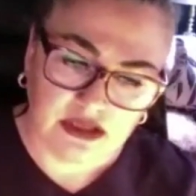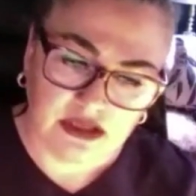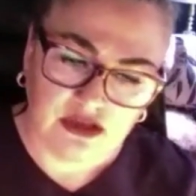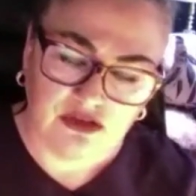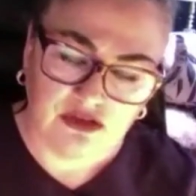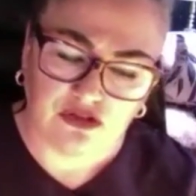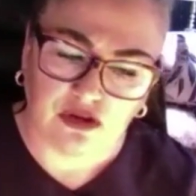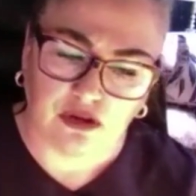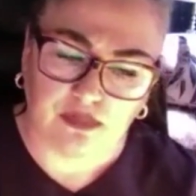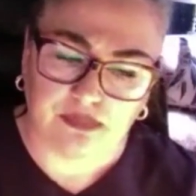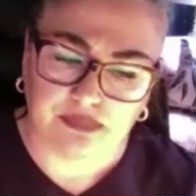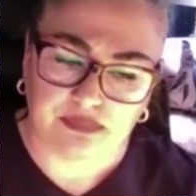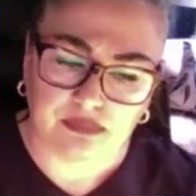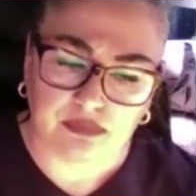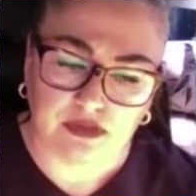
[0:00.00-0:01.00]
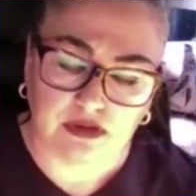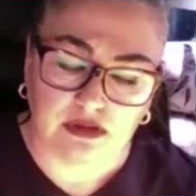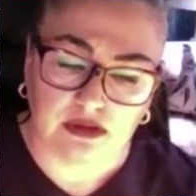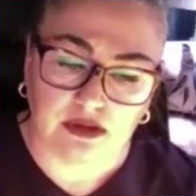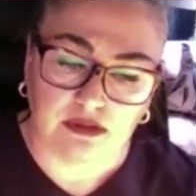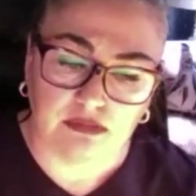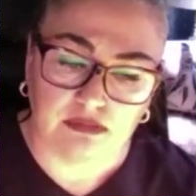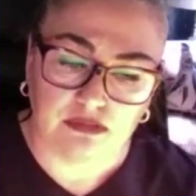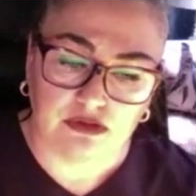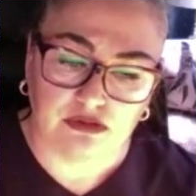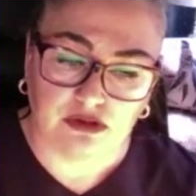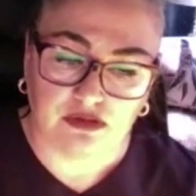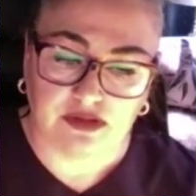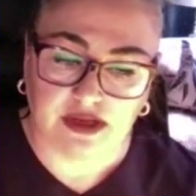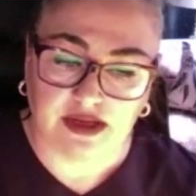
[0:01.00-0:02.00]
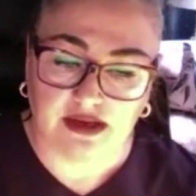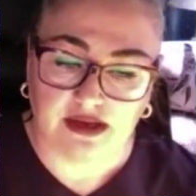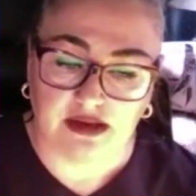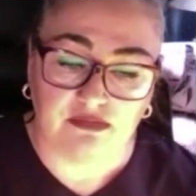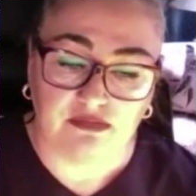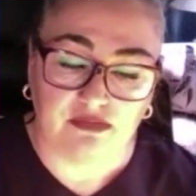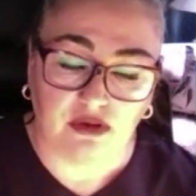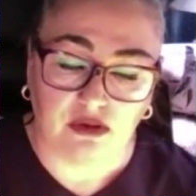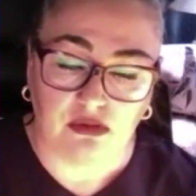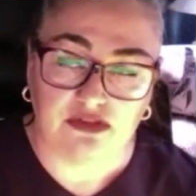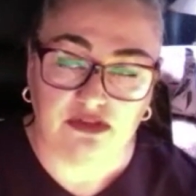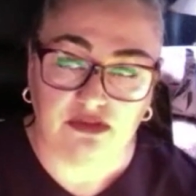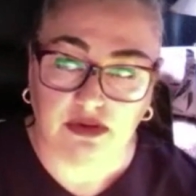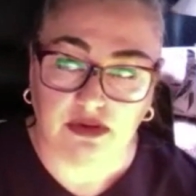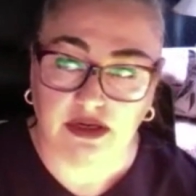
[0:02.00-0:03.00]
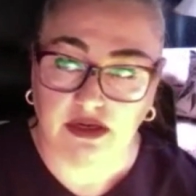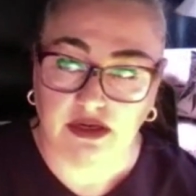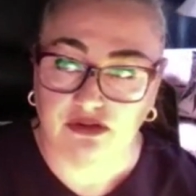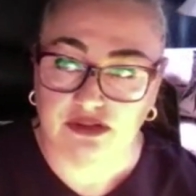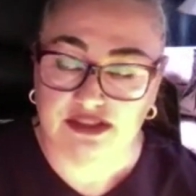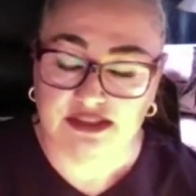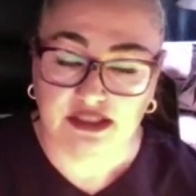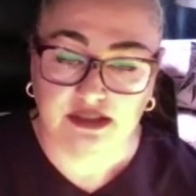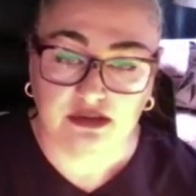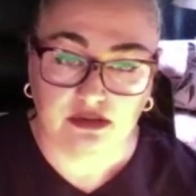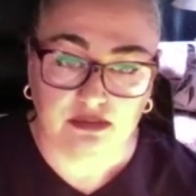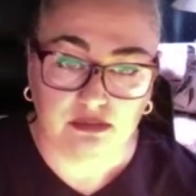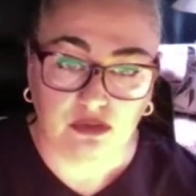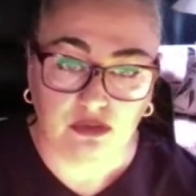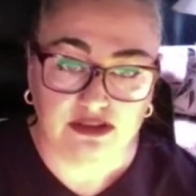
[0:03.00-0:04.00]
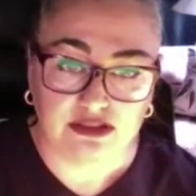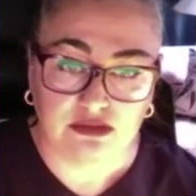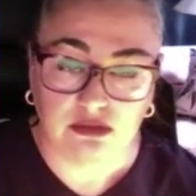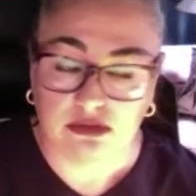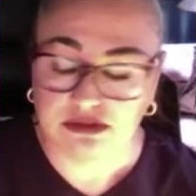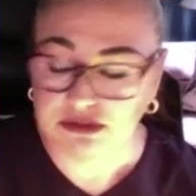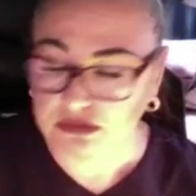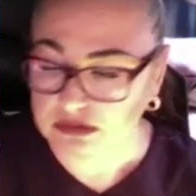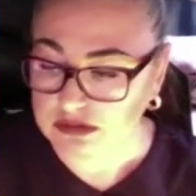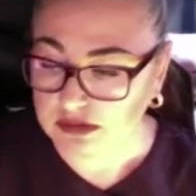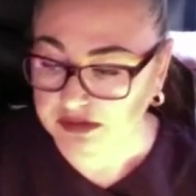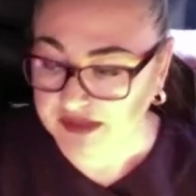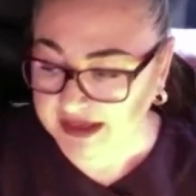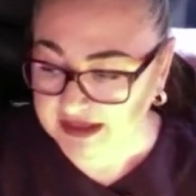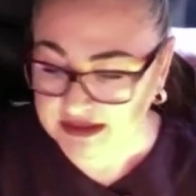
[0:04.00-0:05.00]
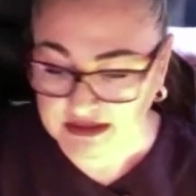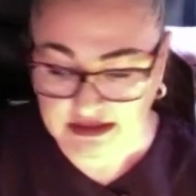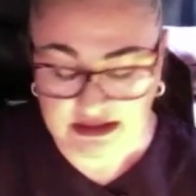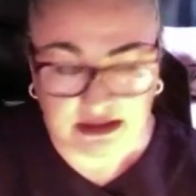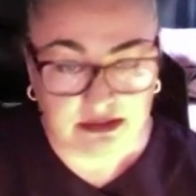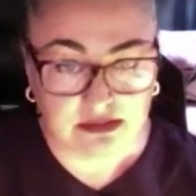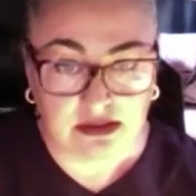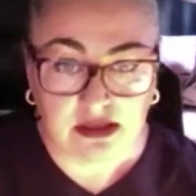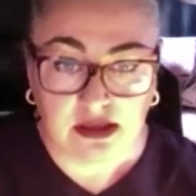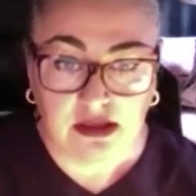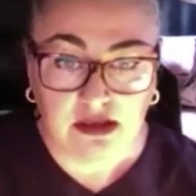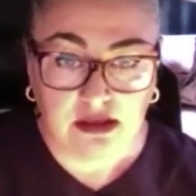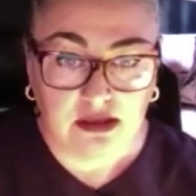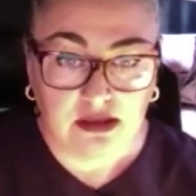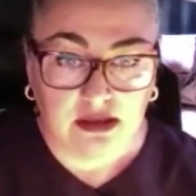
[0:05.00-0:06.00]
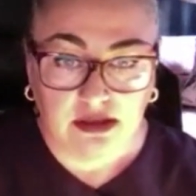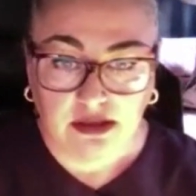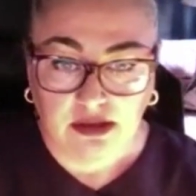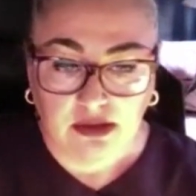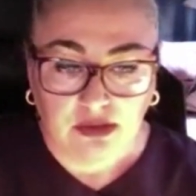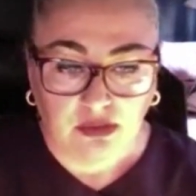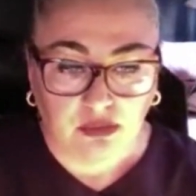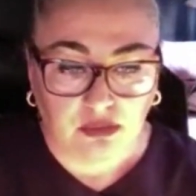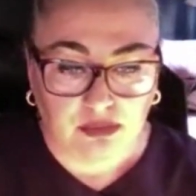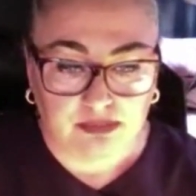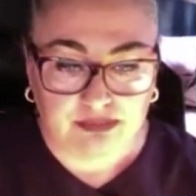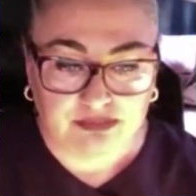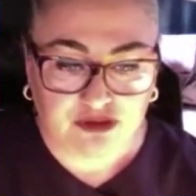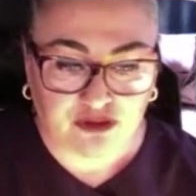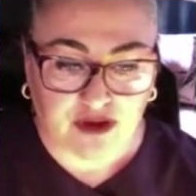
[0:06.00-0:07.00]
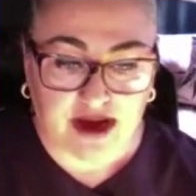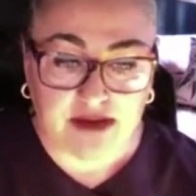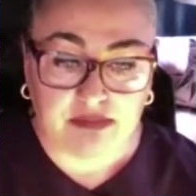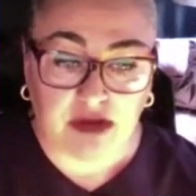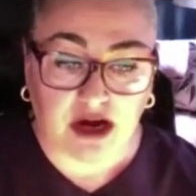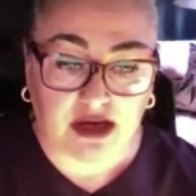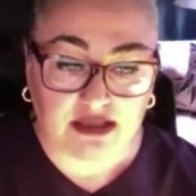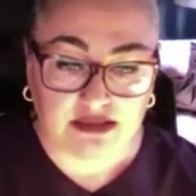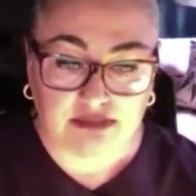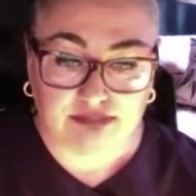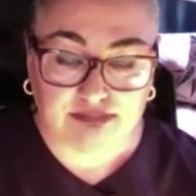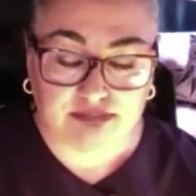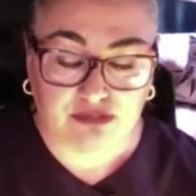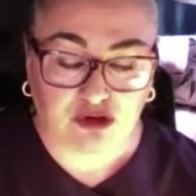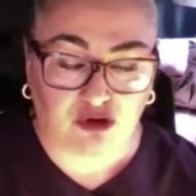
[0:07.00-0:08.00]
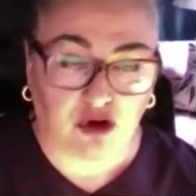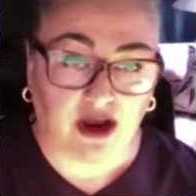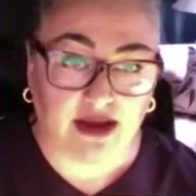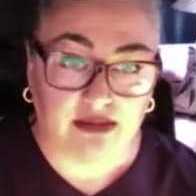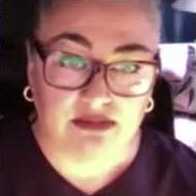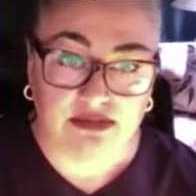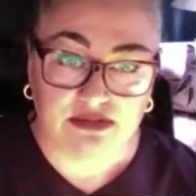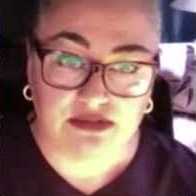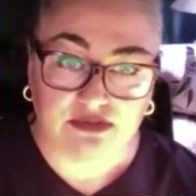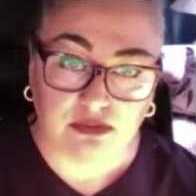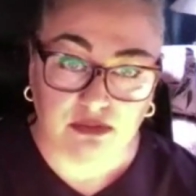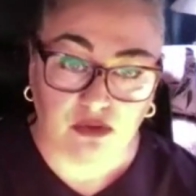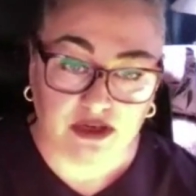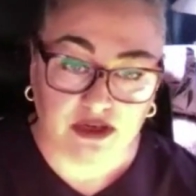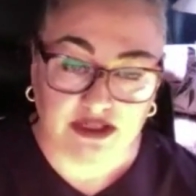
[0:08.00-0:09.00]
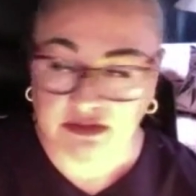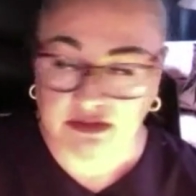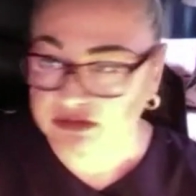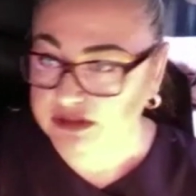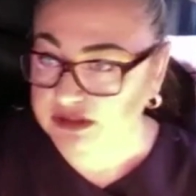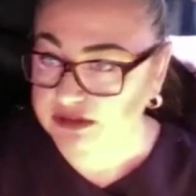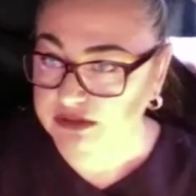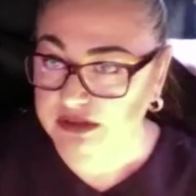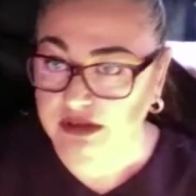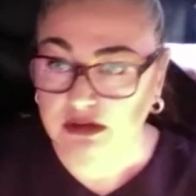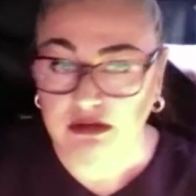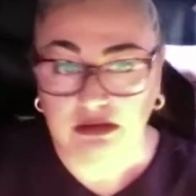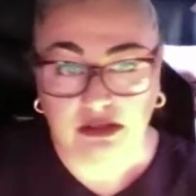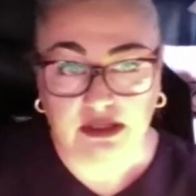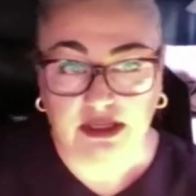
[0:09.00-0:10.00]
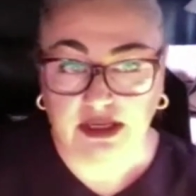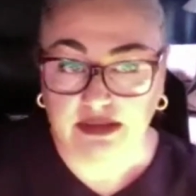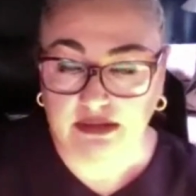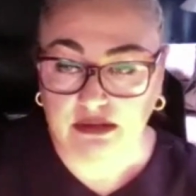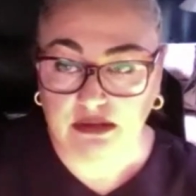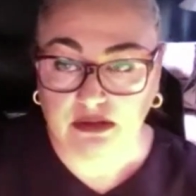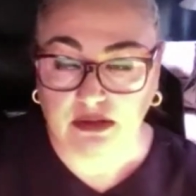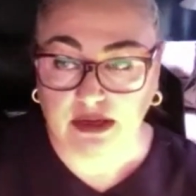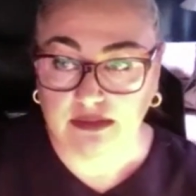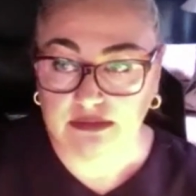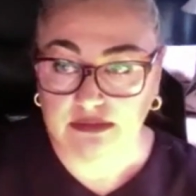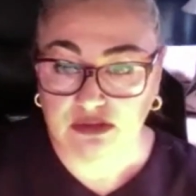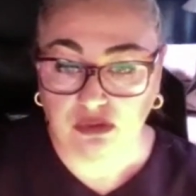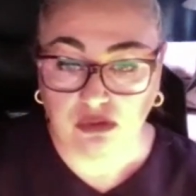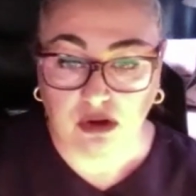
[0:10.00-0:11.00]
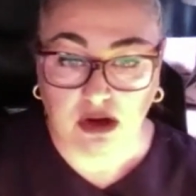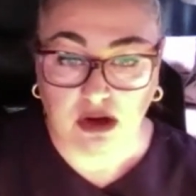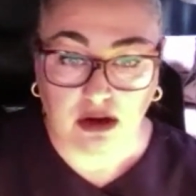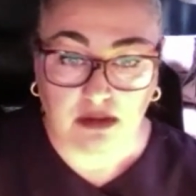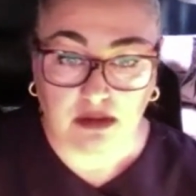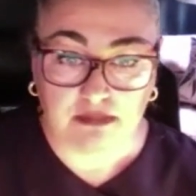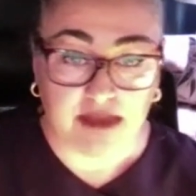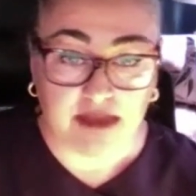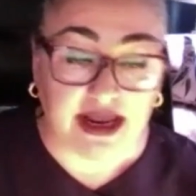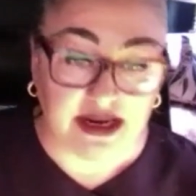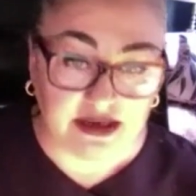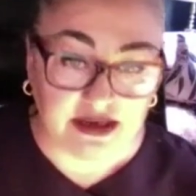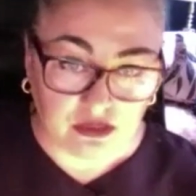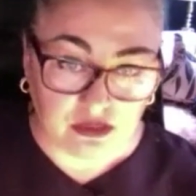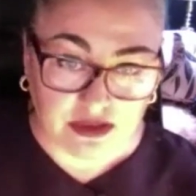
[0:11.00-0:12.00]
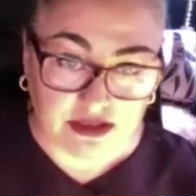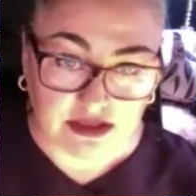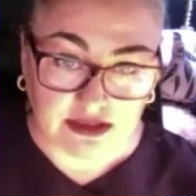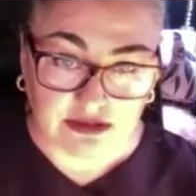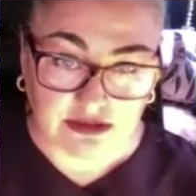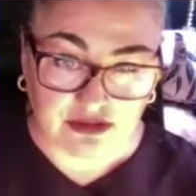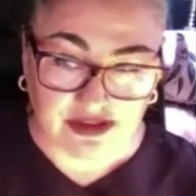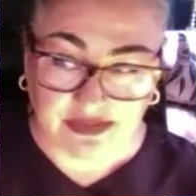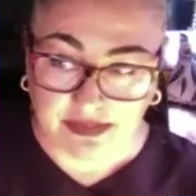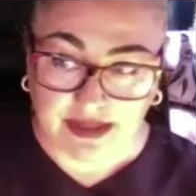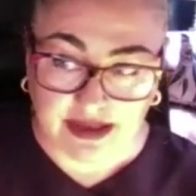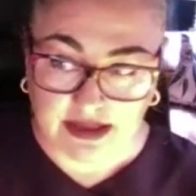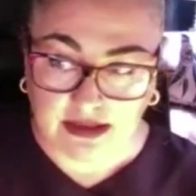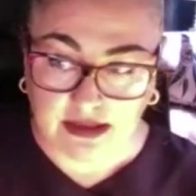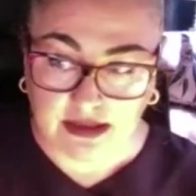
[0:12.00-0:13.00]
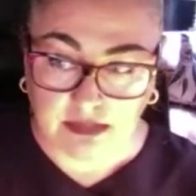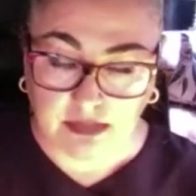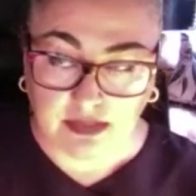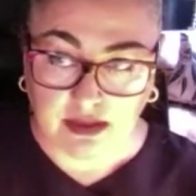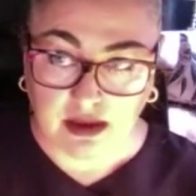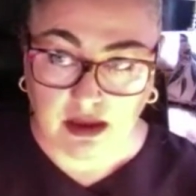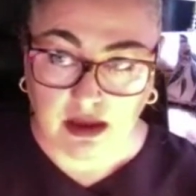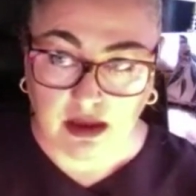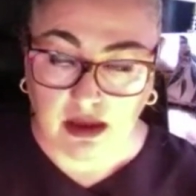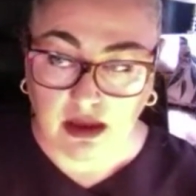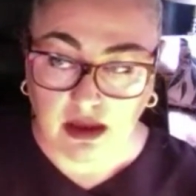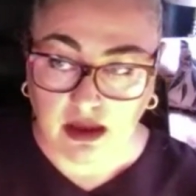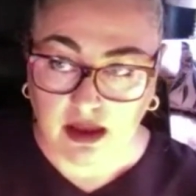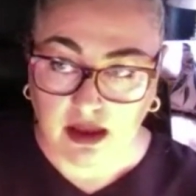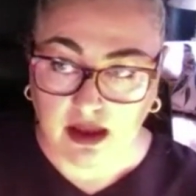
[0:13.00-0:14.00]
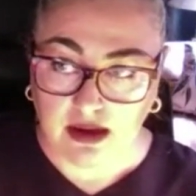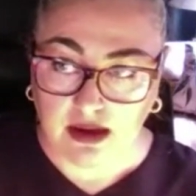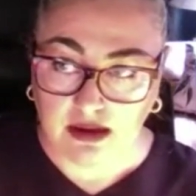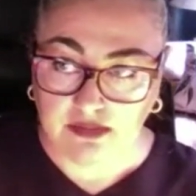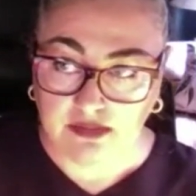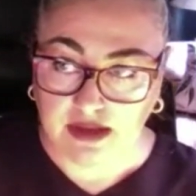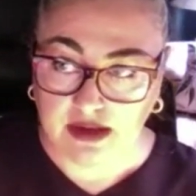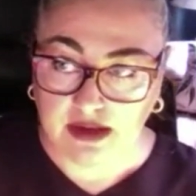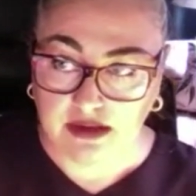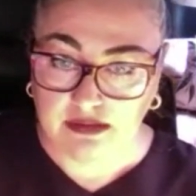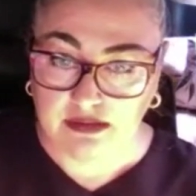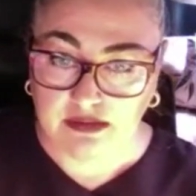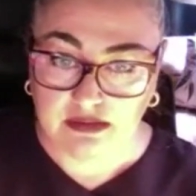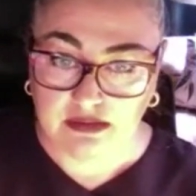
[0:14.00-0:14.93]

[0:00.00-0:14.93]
So, you know that I am always very interested on multicultural things and trademark crimes from one country to the other, and crimes who are made in one country and they keep there, and then